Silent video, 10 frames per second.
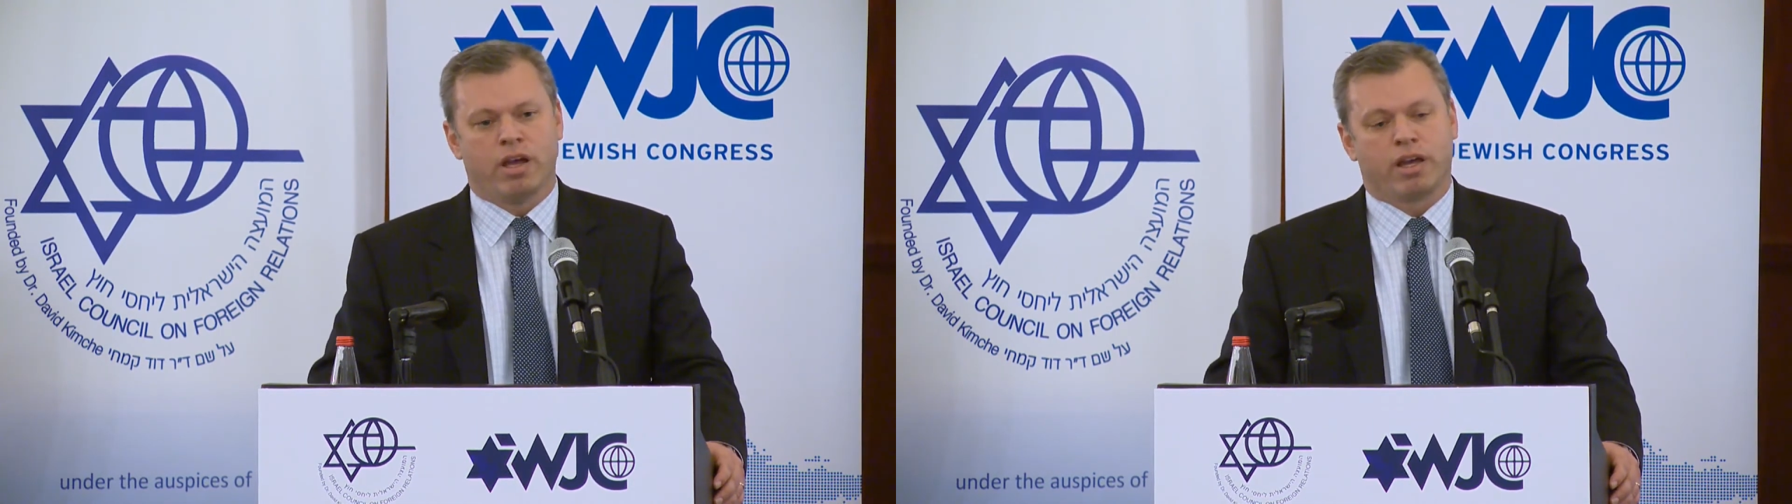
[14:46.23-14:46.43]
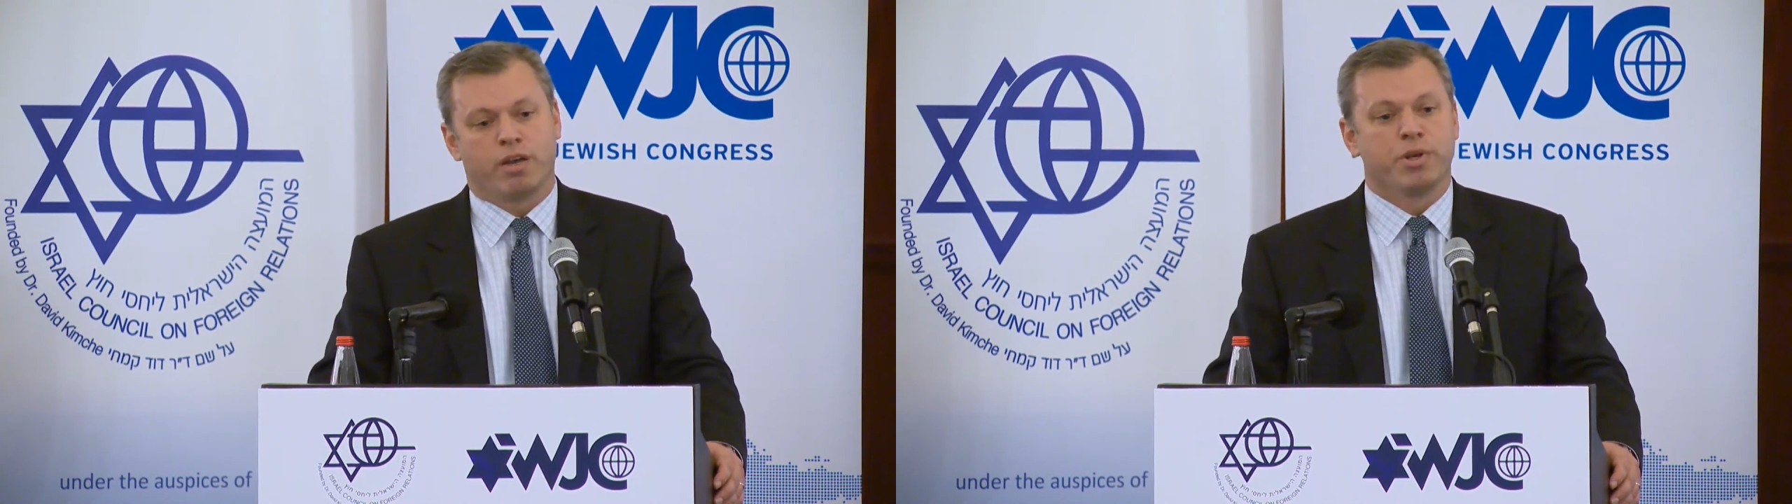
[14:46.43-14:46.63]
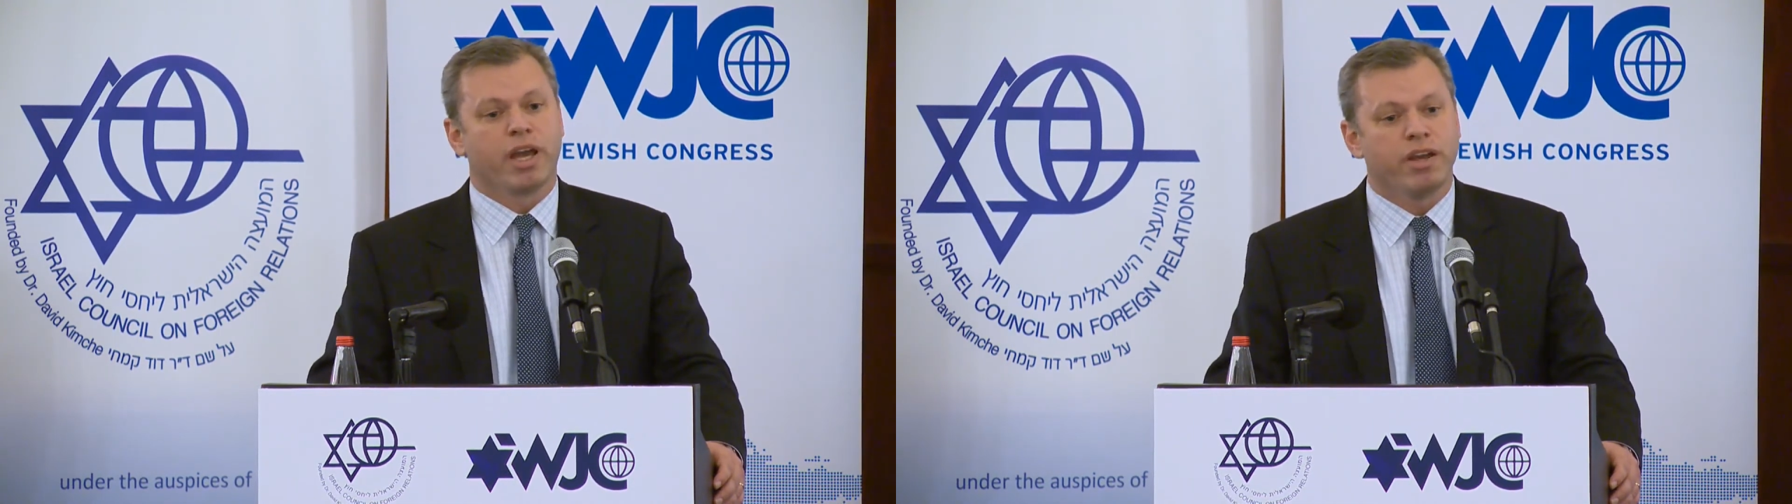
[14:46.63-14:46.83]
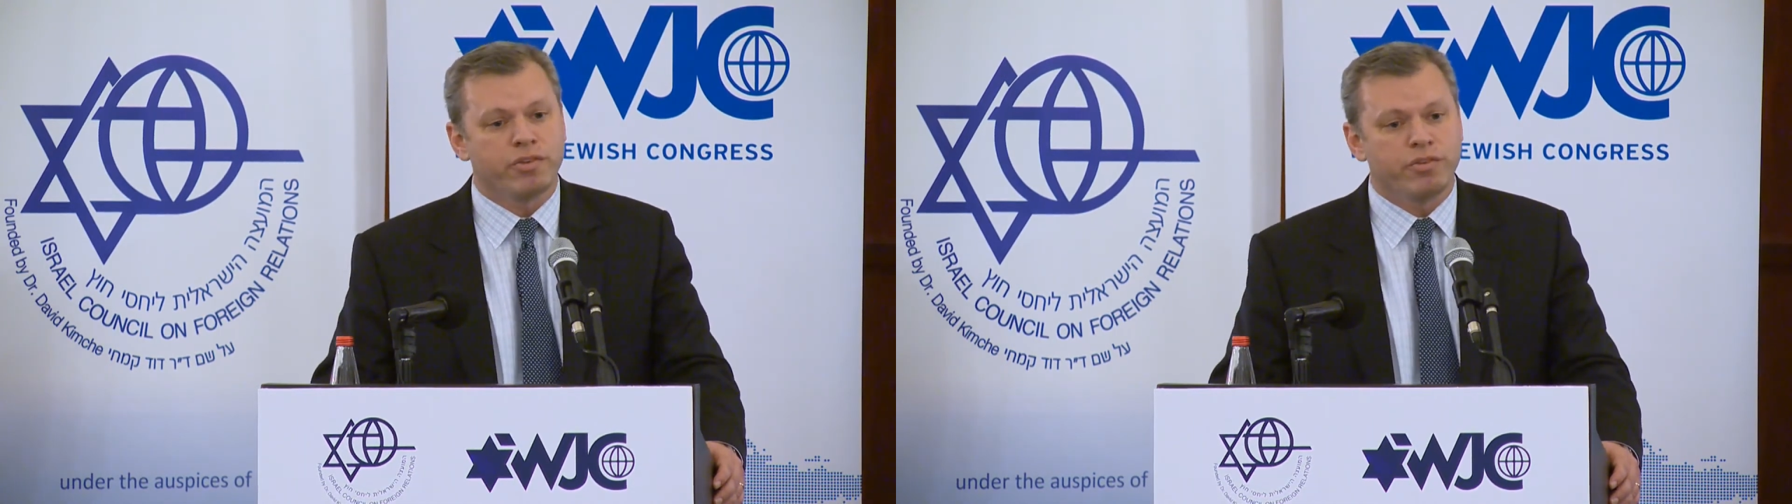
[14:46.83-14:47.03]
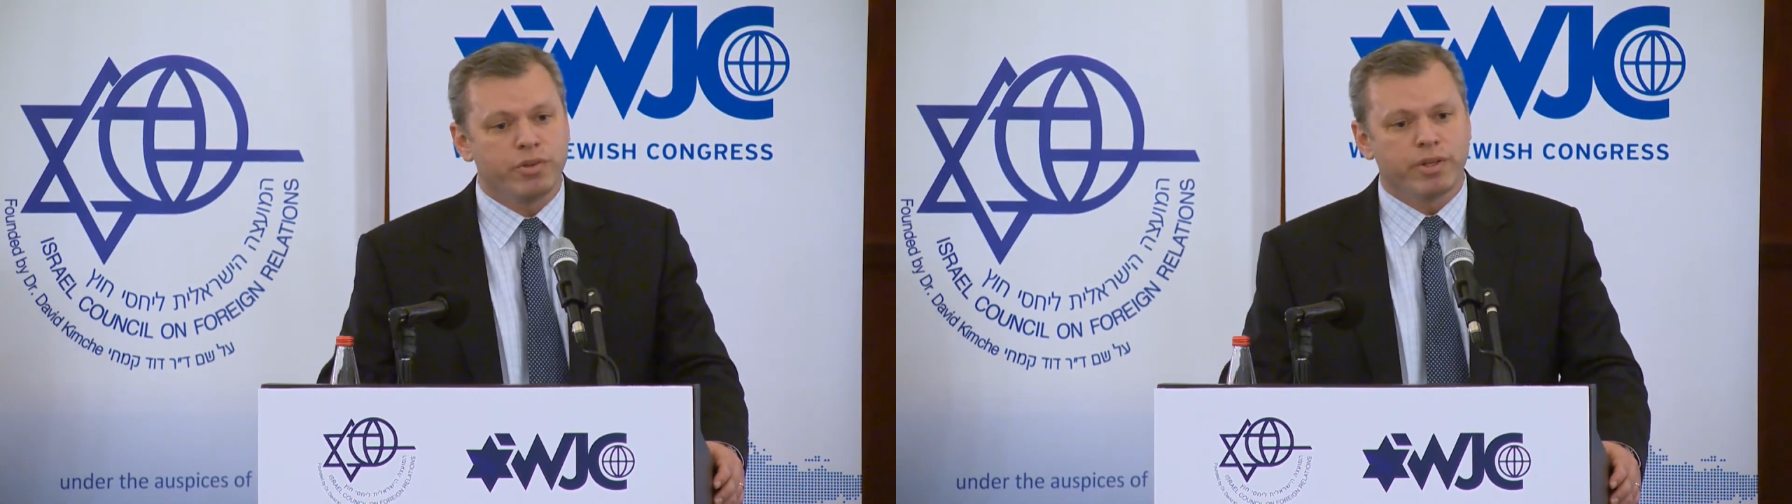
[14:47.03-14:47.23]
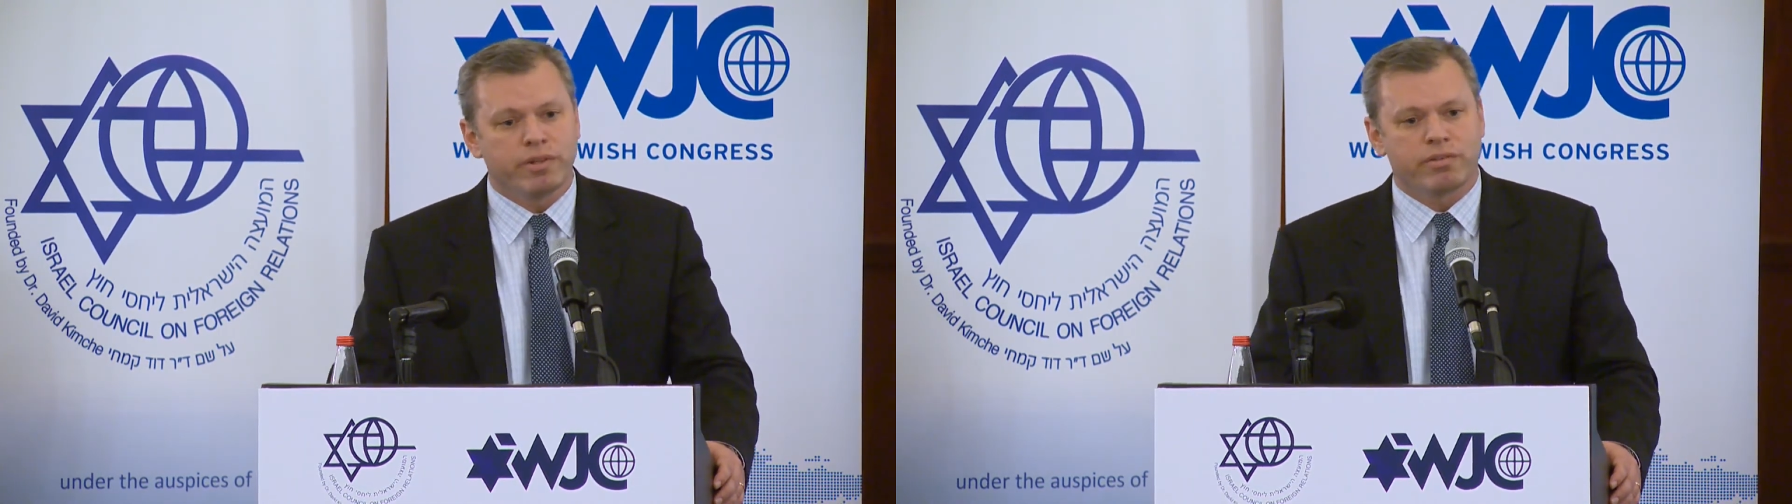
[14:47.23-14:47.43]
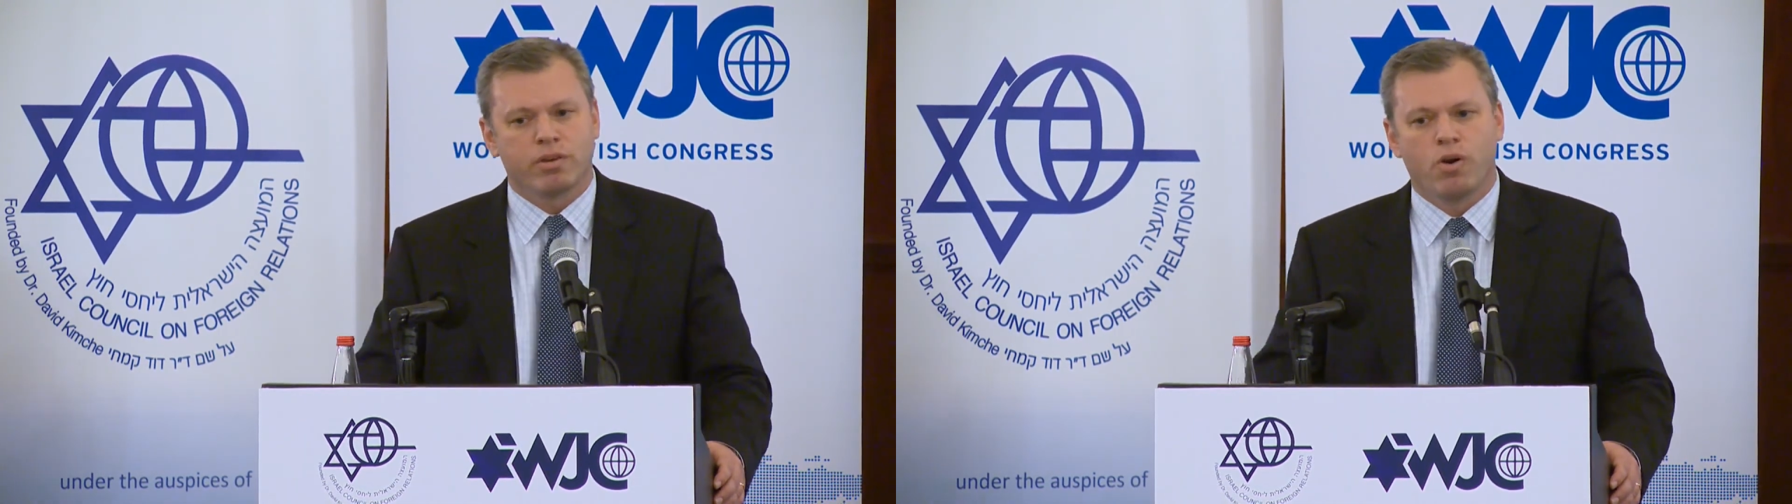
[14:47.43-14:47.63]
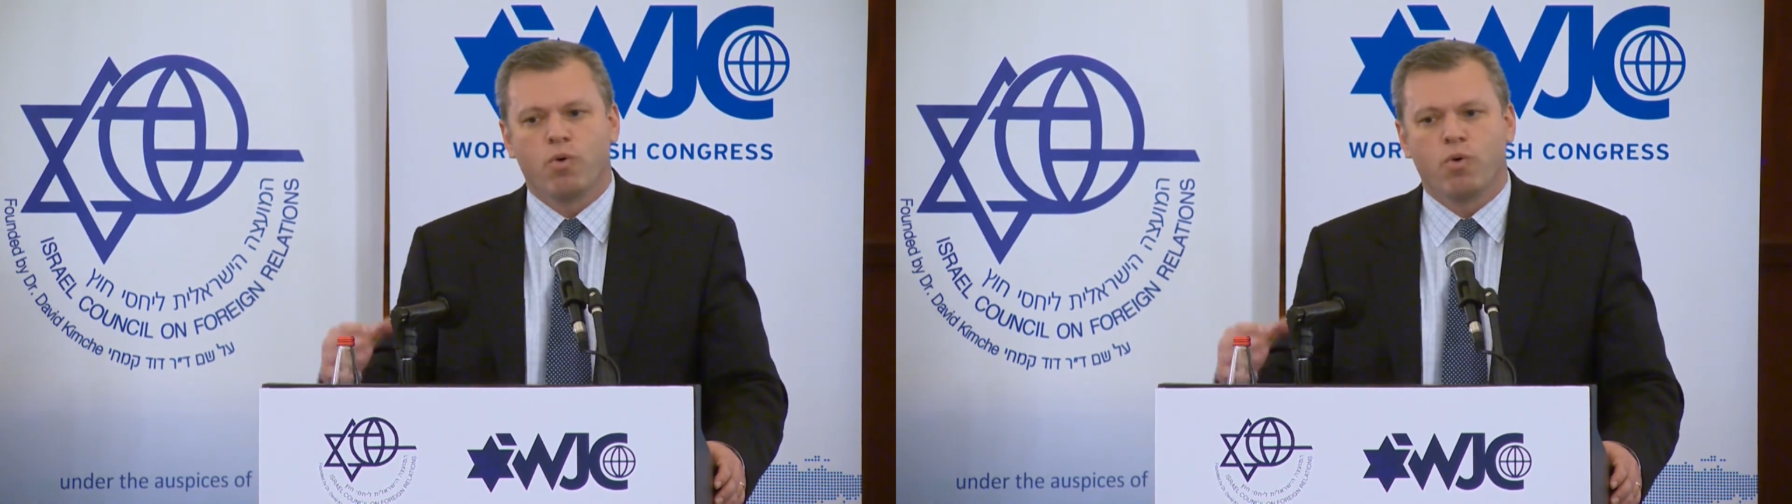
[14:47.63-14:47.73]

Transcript: communications units.